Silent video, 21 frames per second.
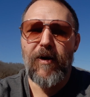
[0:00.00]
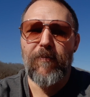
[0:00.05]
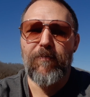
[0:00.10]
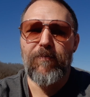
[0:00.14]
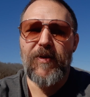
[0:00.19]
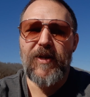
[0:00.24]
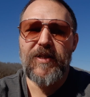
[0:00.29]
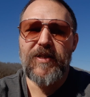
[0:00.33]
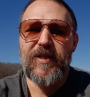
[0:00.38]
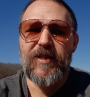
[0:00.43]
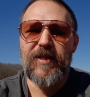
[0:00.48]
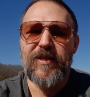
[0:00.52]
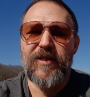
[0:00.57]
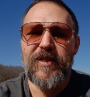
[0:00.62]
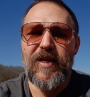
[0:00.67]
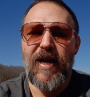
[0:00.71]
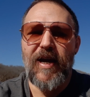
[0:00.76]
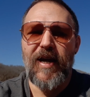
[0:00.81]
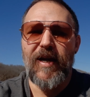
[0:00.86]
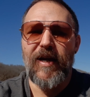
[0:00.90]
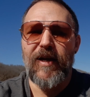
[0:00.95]
This is
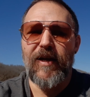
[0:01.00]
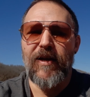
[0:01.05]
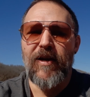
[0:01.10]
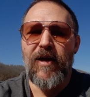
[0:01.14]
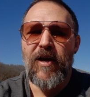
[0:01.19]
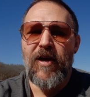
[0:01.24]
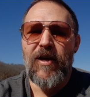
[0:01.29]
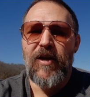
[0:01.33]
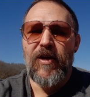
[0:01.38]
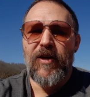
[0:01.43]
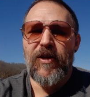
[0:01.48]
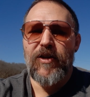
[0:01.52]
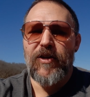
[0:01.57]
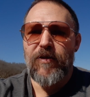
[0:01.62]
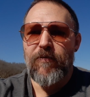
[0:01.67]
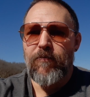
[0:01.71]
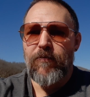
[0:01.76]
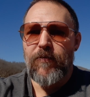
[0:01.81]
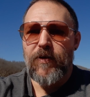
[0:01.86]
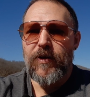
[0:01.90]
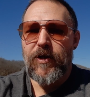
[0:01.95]
a
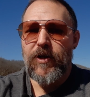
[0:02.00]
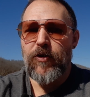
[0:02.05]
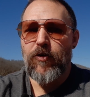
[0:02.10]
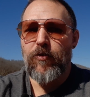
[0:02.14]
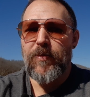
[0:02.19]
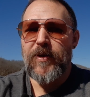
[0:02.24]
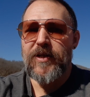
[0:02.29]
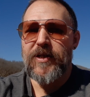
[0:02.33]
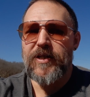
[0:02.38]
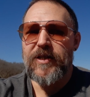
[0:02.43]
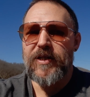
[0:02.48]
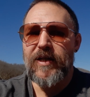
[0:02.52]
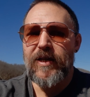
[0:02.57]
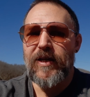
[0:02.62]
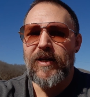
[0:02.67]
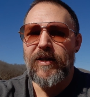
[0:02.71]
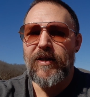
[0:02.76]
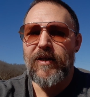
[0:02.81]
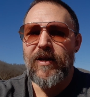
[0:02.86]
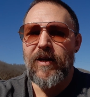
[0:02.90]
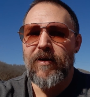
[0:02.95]
Cuban
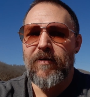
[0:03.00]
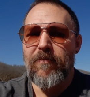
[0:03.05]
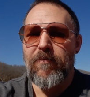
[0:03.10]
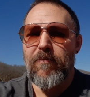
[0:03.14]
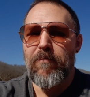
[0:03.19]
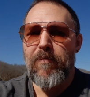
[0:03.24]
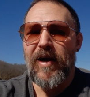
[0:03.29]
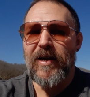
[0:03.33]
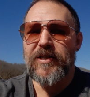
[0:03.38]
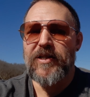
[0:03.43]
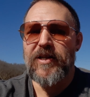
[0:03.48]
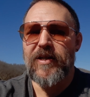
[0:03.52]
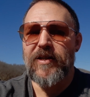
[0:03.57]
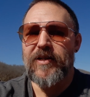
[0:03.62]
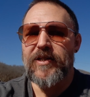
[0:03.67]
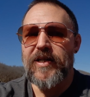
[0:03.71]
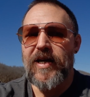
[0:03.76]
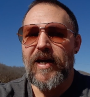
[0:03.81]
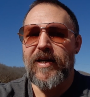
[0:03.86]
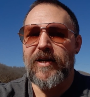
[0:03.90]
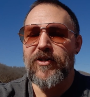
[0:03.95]
seed Mexican
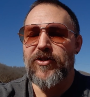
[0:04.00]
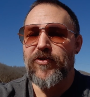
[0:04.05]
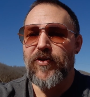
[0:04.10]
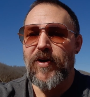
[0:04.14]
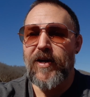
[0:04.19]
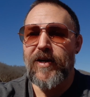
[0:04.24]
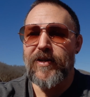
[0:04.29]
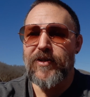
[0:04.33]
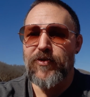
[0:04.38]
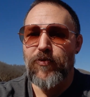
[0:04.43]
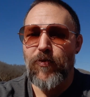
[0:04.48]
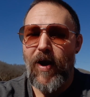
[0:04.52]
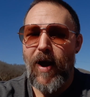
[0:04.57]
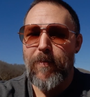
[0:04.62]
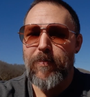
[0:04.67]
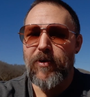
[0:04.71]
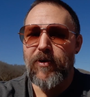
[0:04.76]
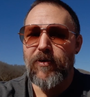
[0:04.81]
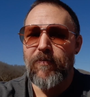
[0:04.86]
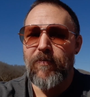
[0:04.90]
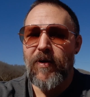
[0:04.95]
San Andreas
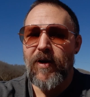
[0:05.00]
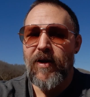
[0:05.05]
wrapper,